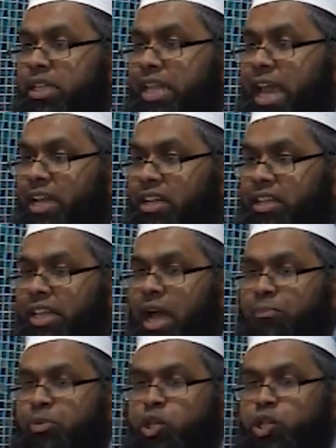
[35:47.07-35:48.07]
then
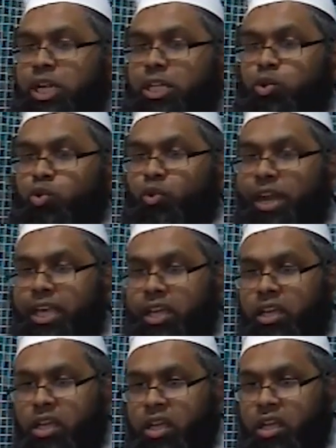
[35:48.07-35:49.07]
that person has already
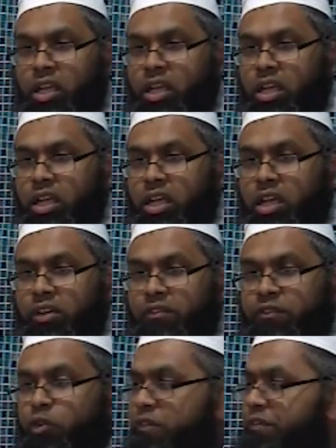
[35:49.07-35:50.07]

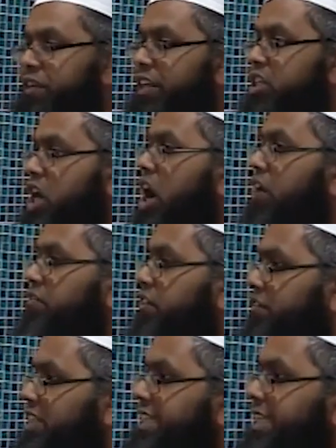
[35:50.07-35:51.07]
fulfilled half
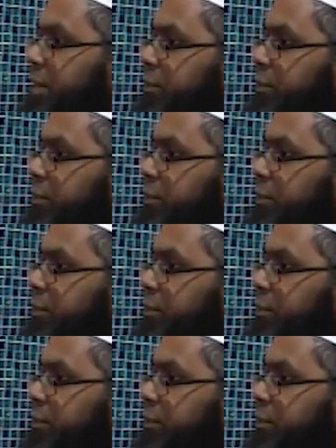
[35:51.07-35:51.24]
of his deen.